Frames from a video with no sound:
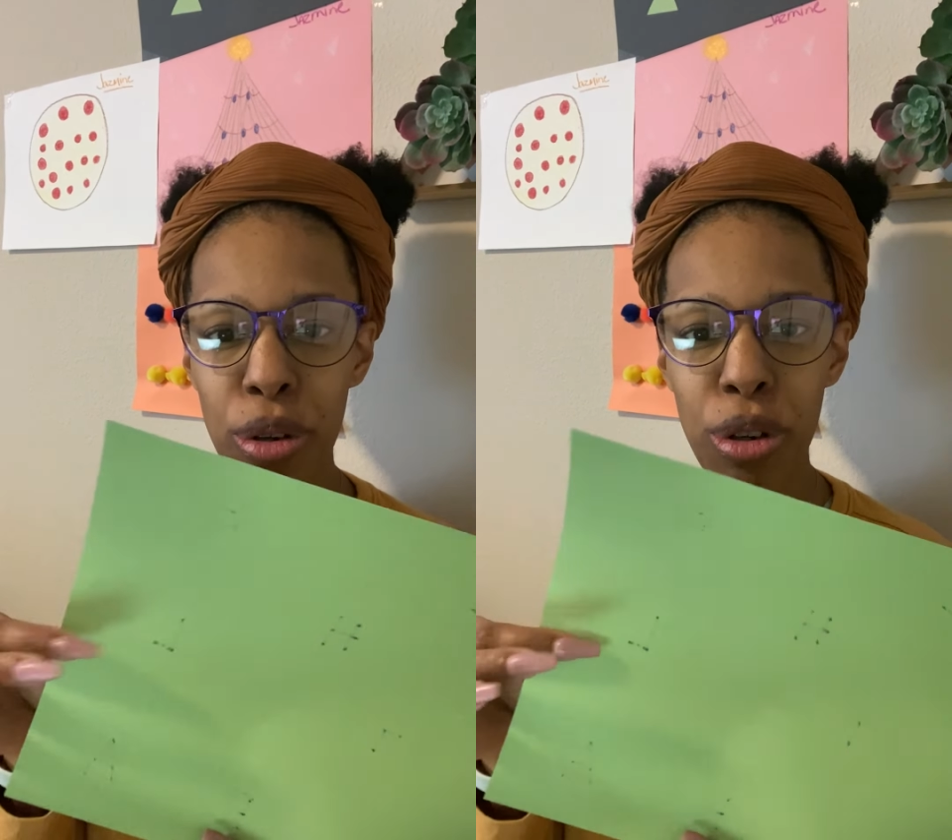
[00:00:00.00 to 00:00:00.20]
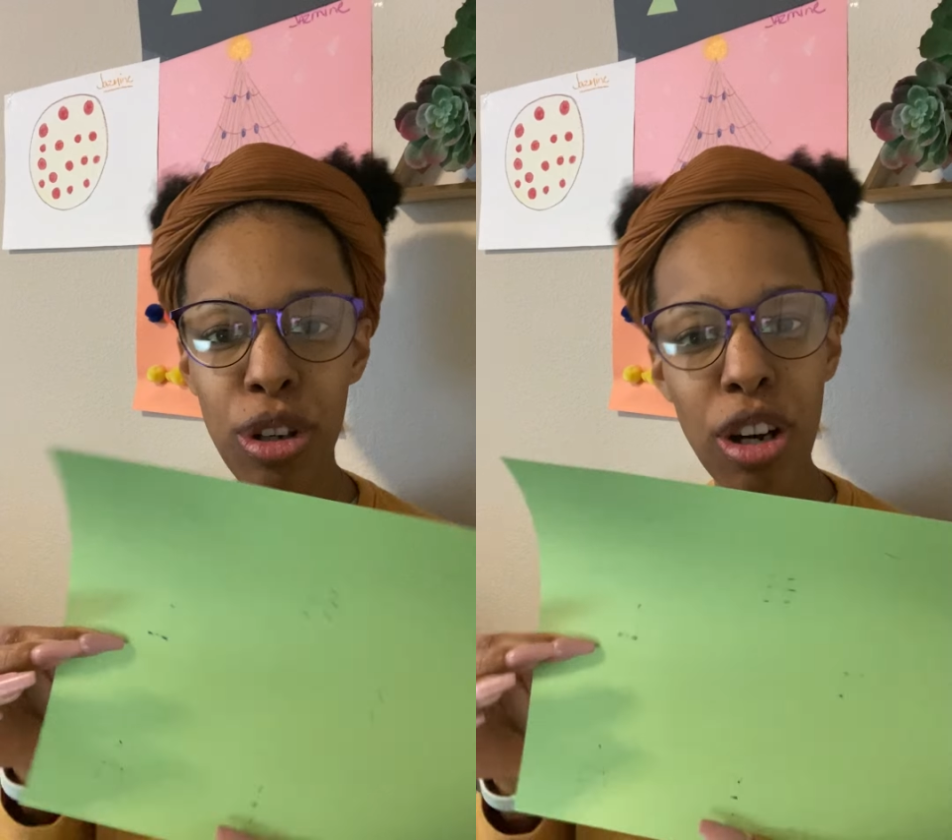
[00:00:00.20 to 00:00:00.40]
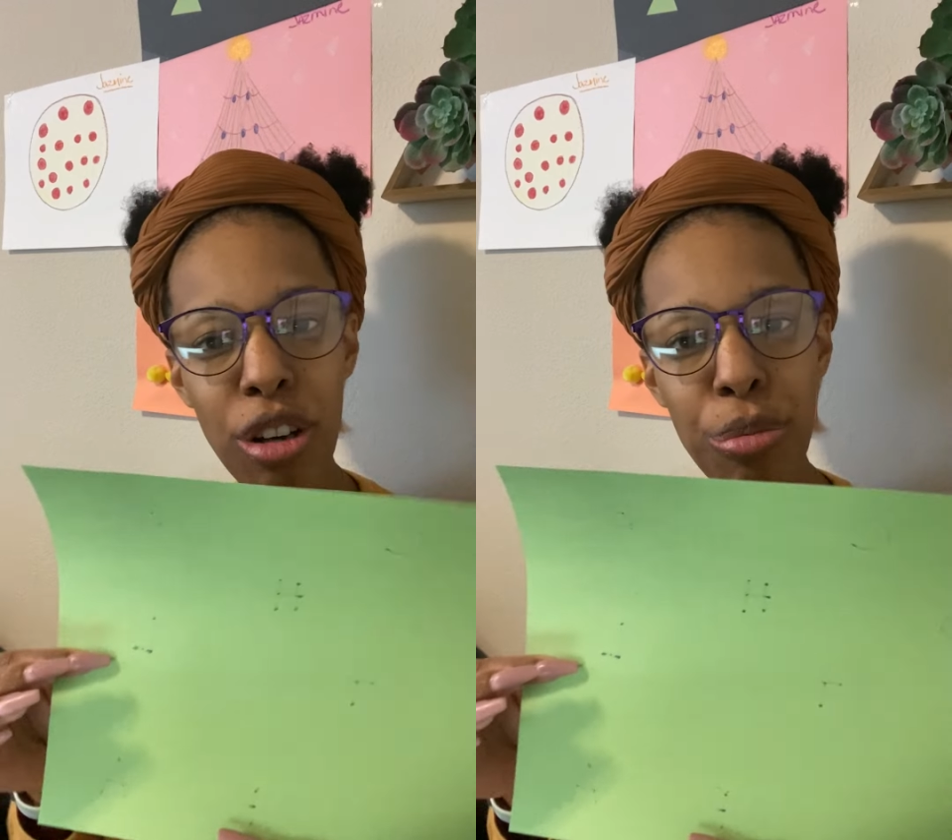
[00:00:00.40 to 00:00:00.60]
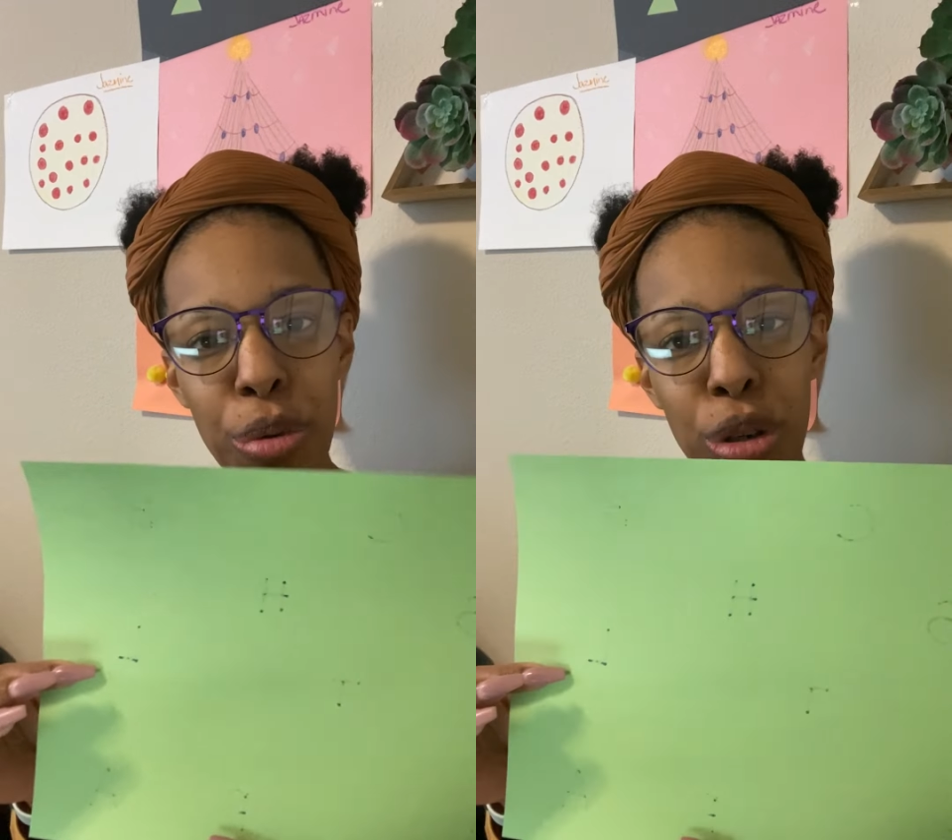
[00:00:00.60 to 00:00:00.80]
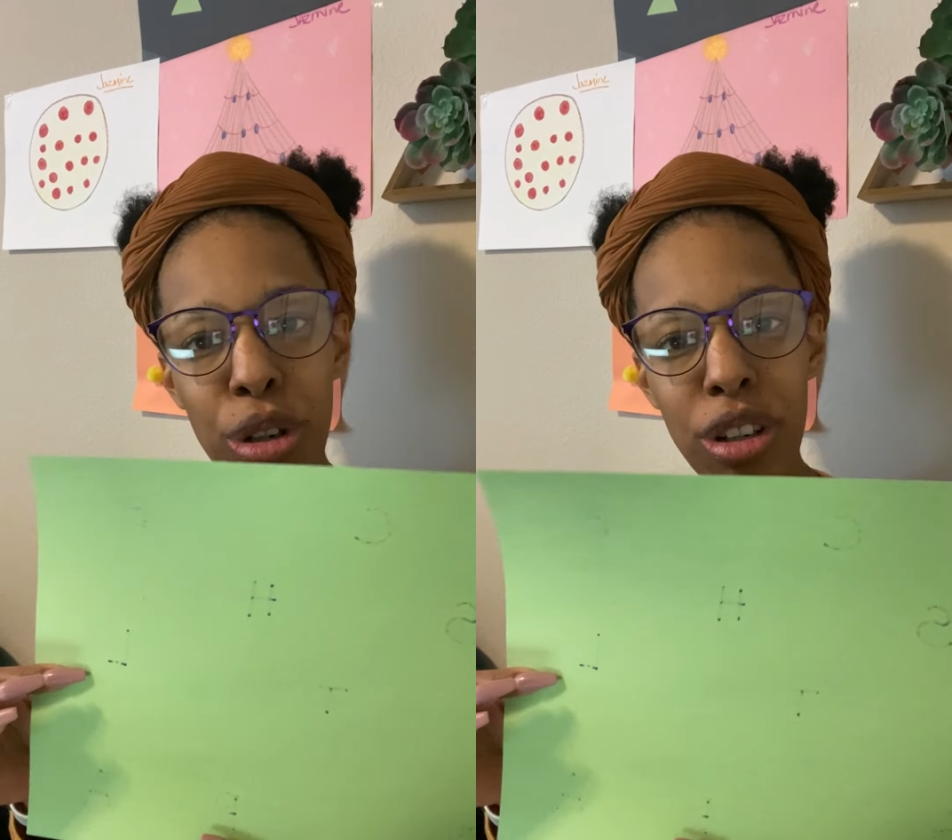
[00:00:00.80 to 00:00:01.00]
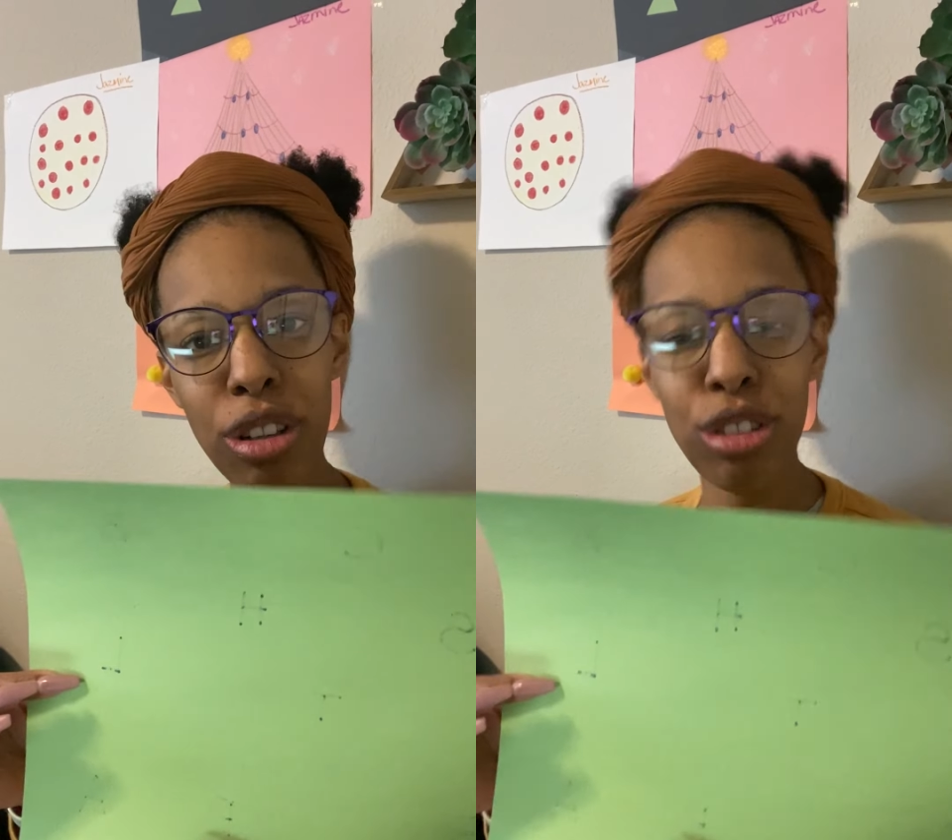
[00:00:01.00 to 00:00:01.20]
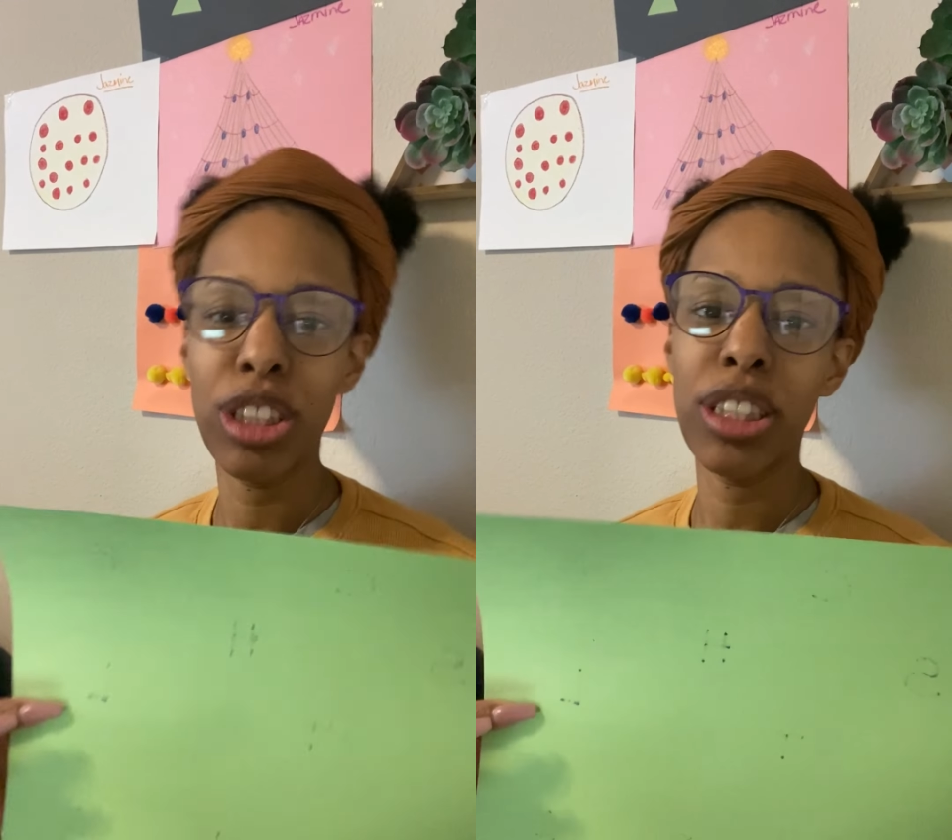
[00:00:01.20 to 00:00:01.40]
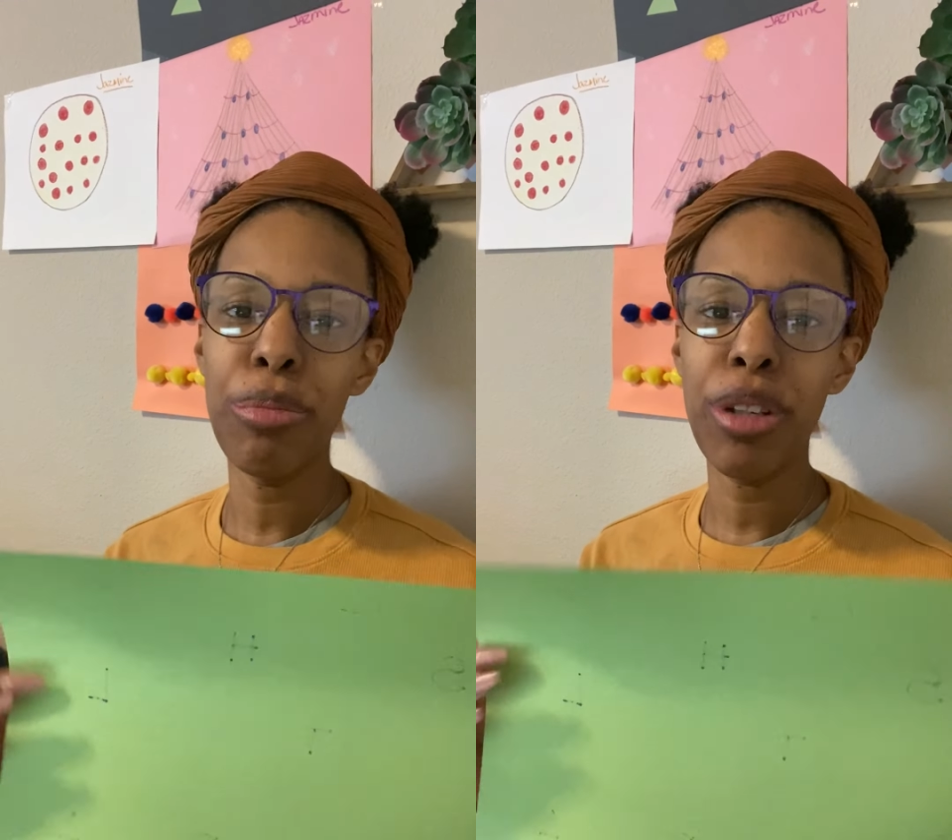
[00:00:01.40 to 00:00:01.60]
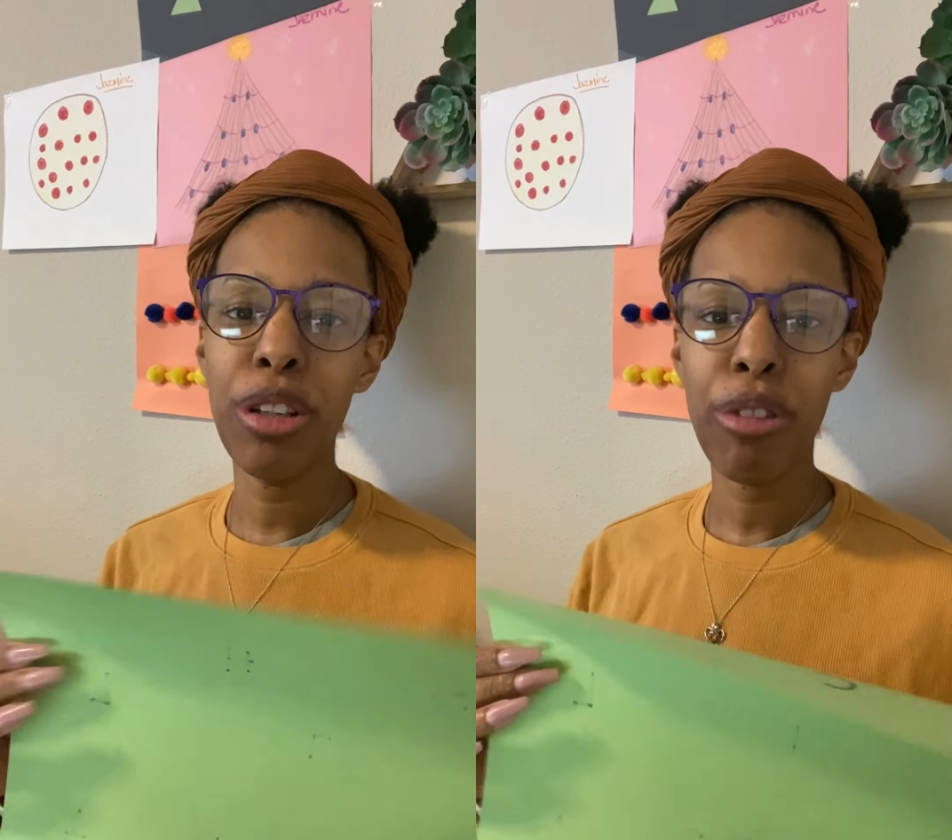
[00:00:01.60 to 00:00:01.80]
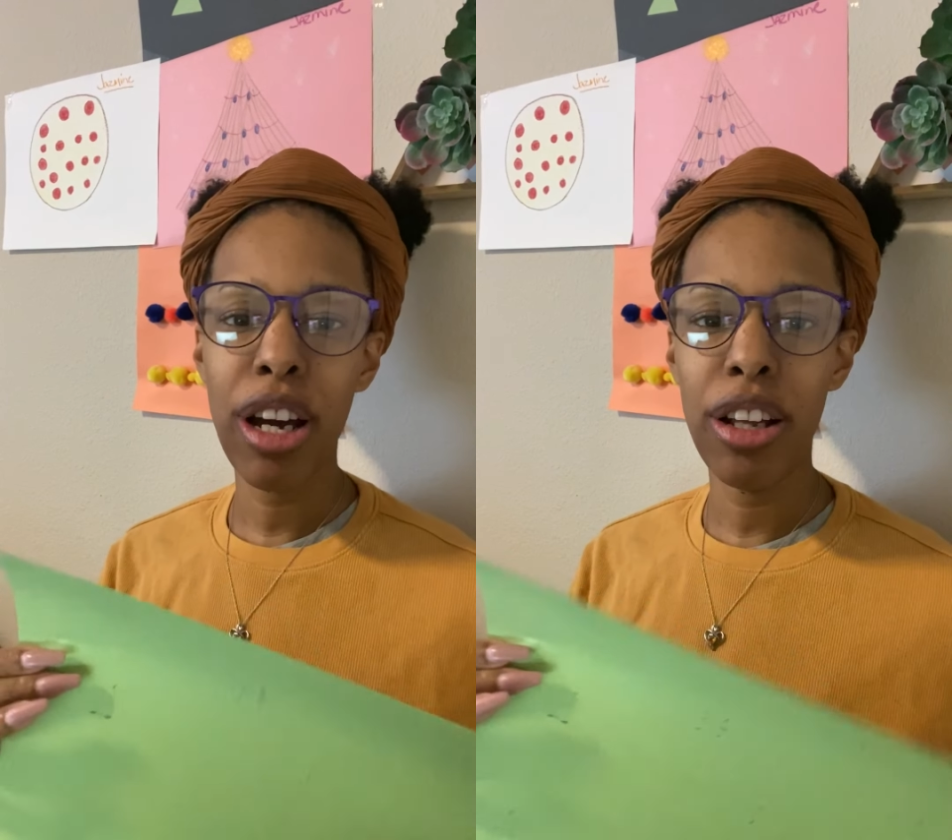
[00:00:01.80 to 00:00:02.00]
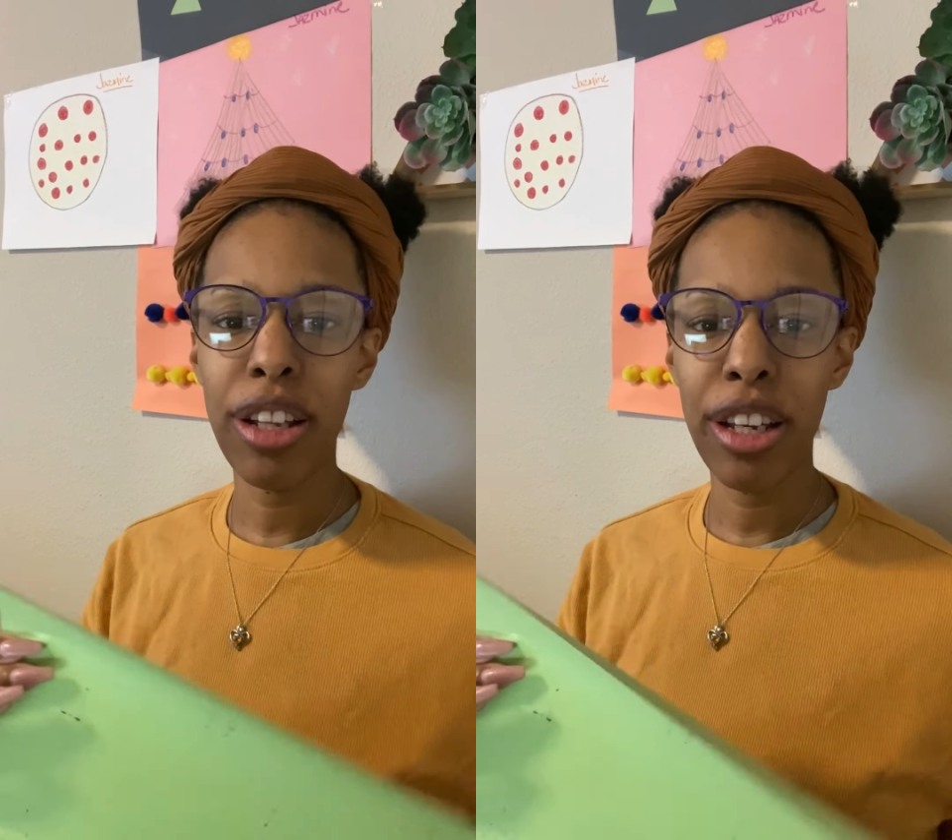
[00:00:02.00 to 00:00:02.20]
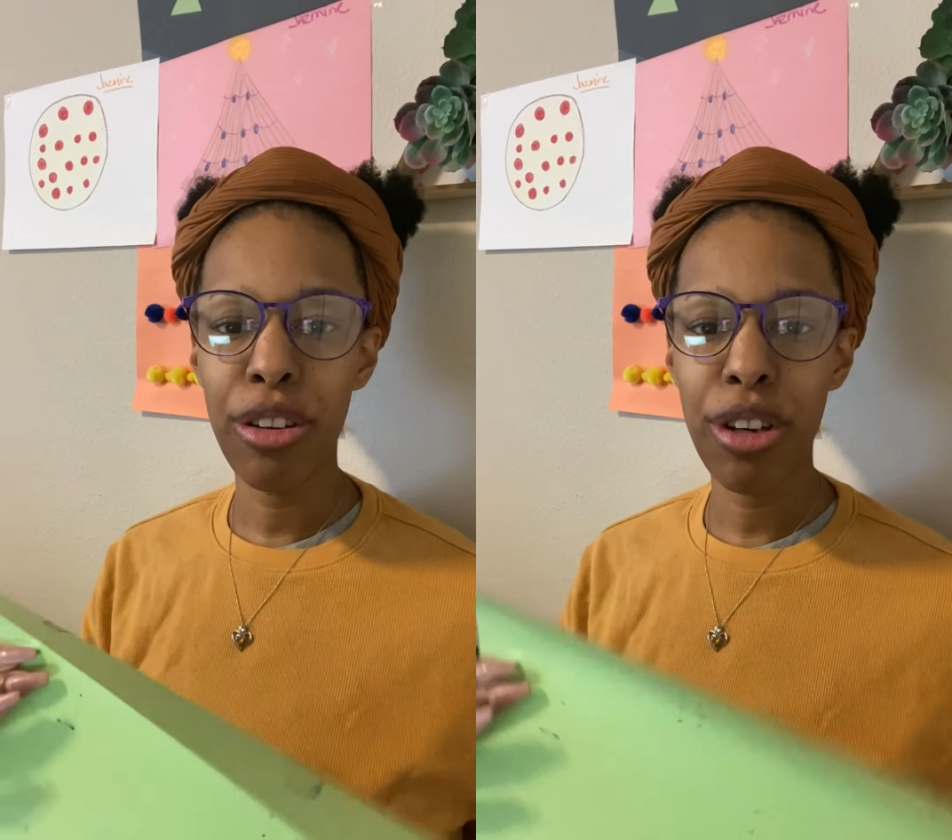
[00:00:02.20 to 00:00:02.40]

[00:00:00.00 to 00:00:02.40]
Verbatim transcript: or cardboard or just something to write on that you